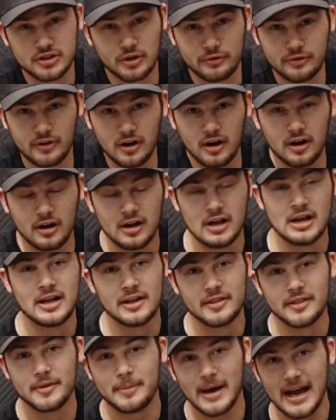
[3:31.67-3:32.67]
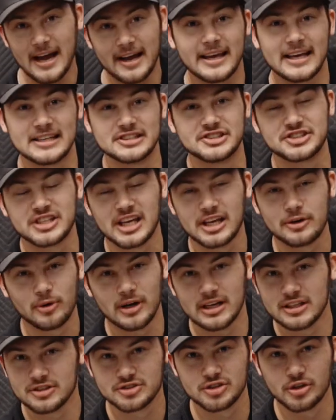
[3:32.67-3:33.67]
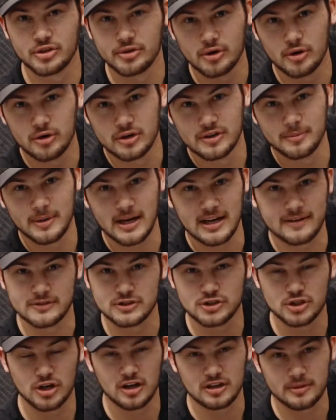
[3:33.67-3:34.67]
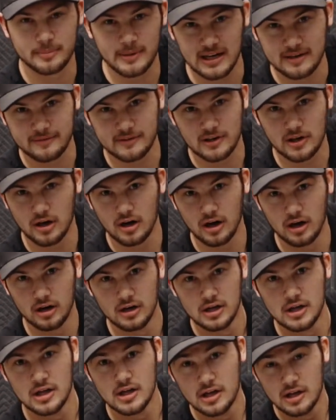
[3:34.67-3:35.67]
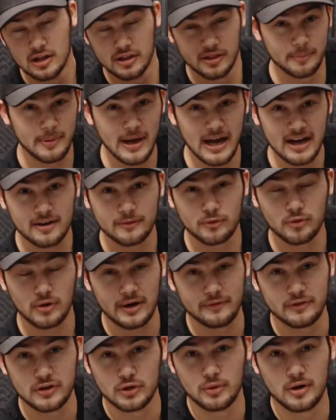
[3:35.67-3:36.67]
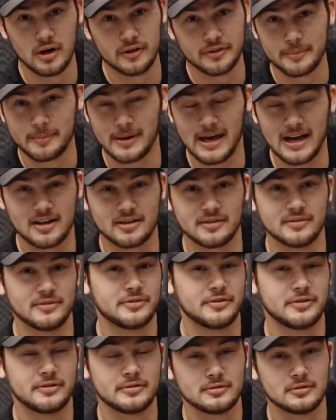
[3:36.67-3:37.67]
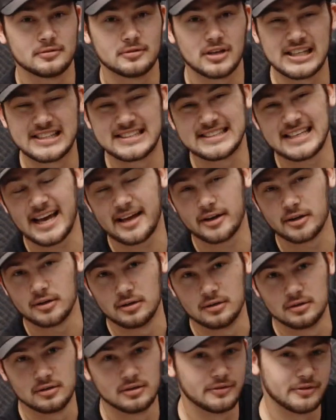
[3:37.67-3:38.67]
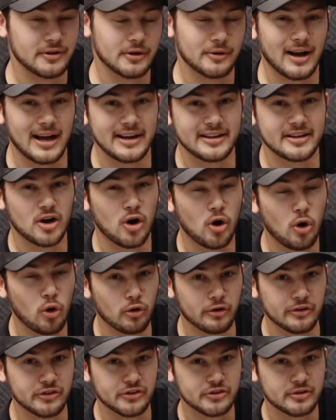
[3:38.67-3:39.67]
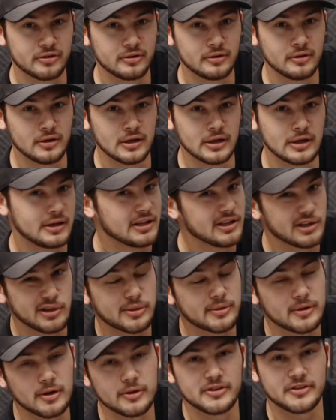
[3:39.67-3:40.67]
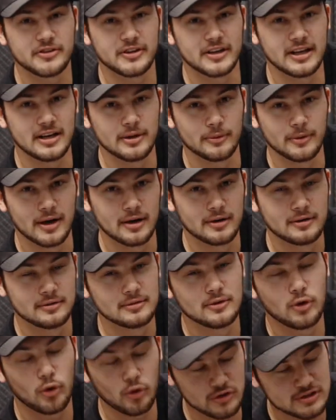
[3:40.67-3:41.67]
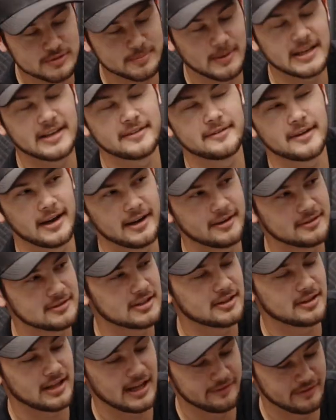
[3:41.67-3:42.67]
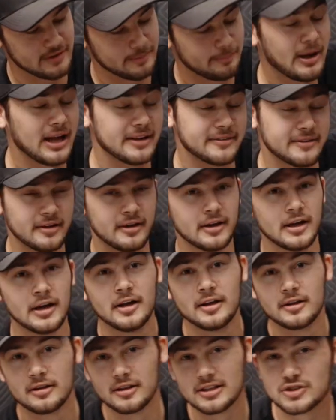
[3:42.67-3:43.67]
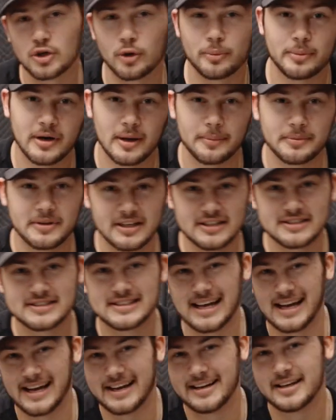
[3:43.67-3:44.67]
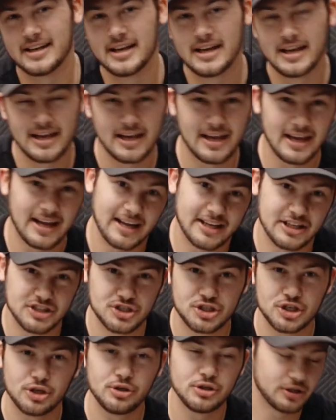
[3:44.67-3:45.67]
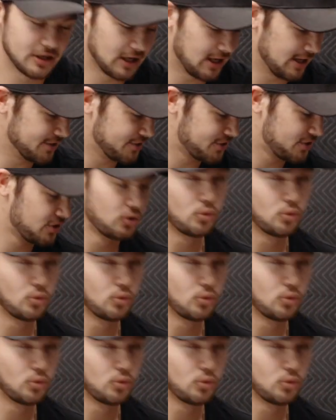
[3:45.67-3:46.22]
so far. The back has skid rails to throw it in the back of a truck, the back of a car, the back of wherever you want, the back of a saddle if you're riding a horse. You throw this thing anywhere. Horse might get tired, a little heavy, but let's open up the inside and I can show you guys